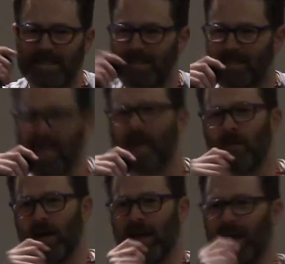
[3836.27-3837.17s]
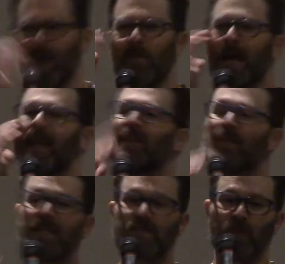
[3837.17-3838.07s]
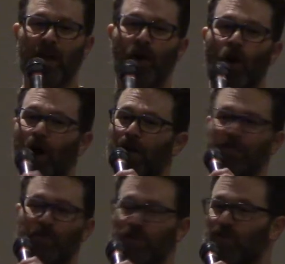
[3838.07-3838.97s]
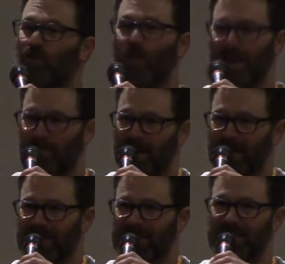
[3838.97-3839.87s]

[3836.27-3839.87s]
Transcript: Sam I am. And this went on for 20 minutes.